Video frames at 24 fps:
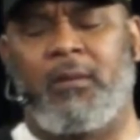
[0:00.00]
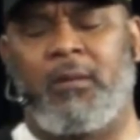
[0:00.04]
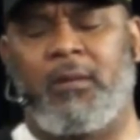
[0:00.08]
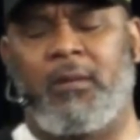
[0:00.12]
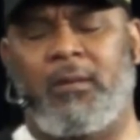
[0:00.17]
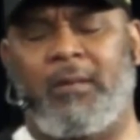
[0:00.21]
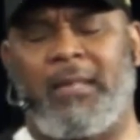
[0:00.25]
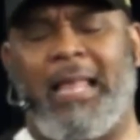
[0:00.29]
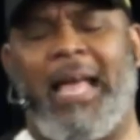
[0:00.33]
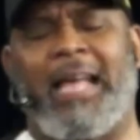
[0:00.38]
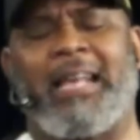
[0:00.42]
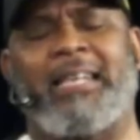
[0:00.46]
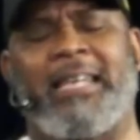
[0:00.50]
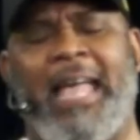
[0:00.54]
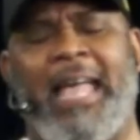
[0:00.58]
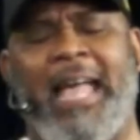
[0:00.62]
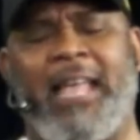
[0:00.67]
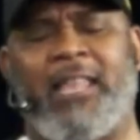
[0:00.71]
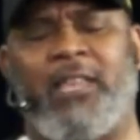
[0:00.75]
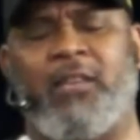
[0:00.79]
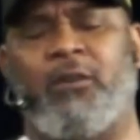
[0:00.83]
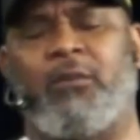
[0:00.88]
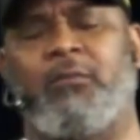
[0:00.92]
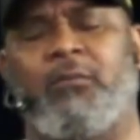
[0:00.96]
Like
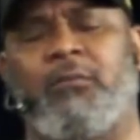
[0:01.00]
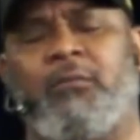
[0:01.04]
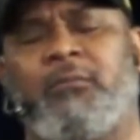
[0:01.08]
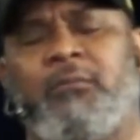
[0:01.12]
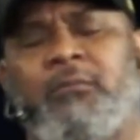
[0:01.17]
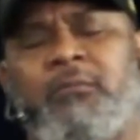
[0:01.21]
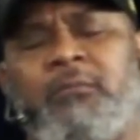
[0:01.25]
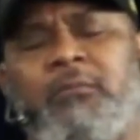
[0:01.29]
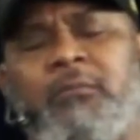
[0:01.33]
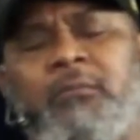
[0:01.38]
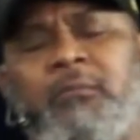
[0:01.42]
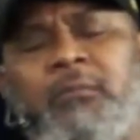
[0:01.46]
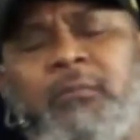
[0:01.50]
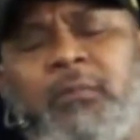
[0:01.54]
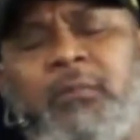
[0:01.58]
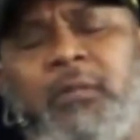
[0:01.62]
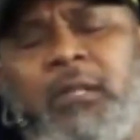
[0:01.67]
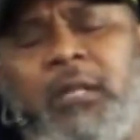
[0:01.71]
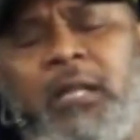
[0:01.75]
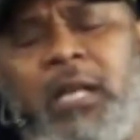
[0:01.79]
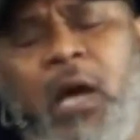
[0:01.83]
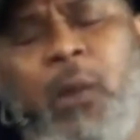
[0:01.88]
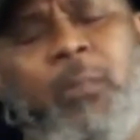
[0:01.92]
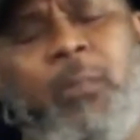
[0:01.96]
Daniel,
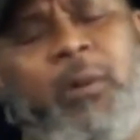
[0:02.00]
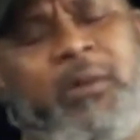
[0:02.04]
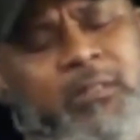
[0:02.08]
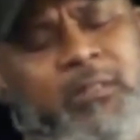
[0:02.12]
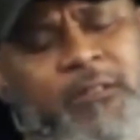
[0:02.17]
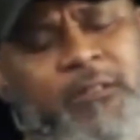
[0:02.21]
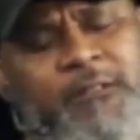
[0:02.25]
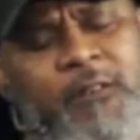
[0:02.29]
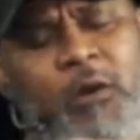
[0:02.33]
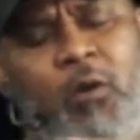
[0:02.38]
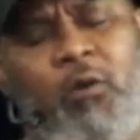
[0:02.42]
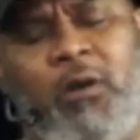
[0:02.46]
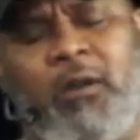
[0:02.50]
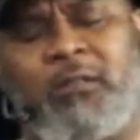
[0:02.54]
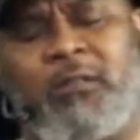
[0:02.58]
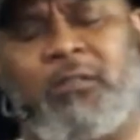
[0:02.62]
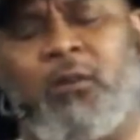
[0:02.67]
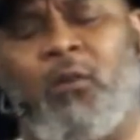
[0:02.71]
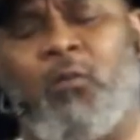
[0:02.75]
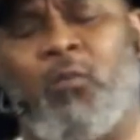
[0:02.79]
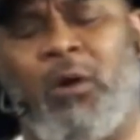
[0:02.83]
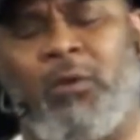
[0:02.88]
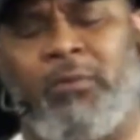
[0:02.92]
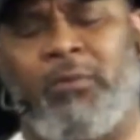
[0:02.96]
help us to focus
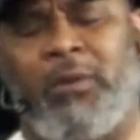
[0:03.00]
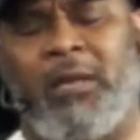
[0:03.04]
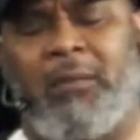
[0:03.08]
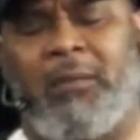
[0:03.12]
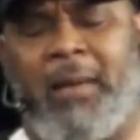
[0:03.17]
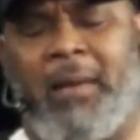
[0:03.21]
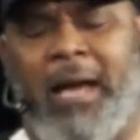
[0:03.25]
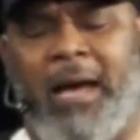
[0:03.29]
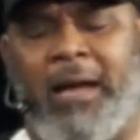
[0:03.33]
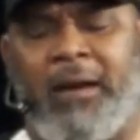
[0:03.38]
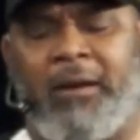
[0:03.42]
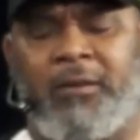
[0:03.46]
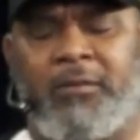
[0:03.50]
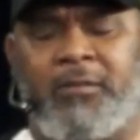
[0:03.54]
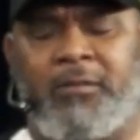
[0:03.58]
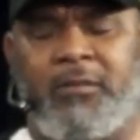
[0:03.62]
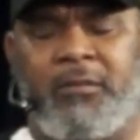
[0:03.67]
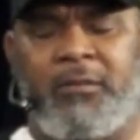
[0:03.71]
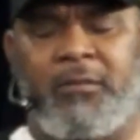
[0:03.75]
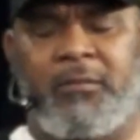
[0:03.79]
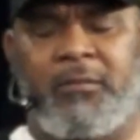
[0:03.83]
on what really matters.